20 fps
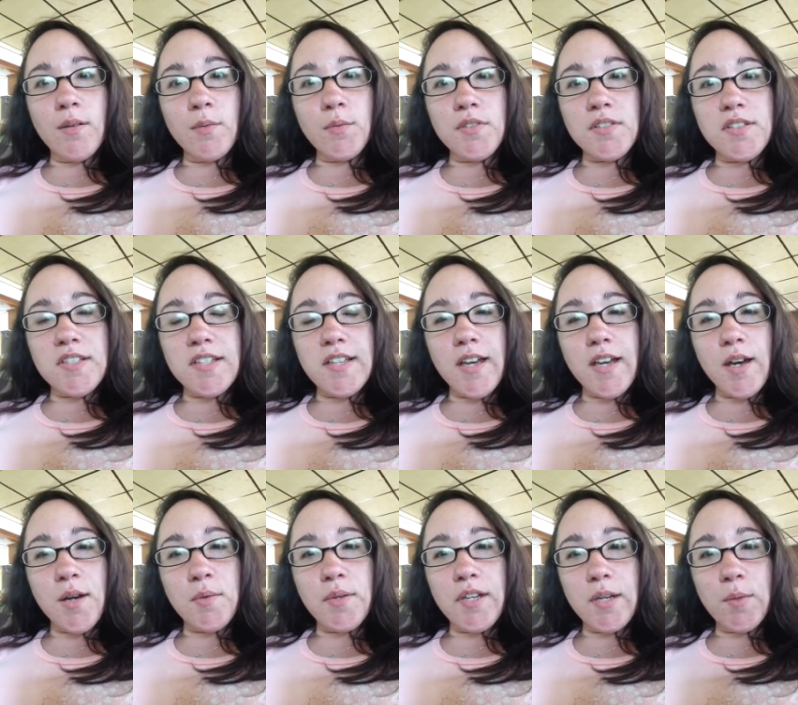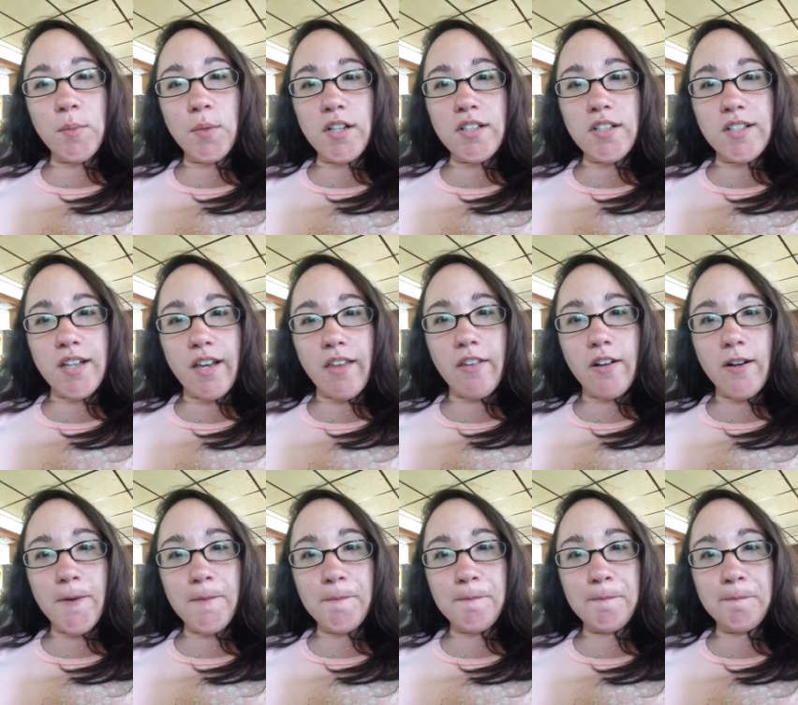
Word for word: we'll see how we can work together.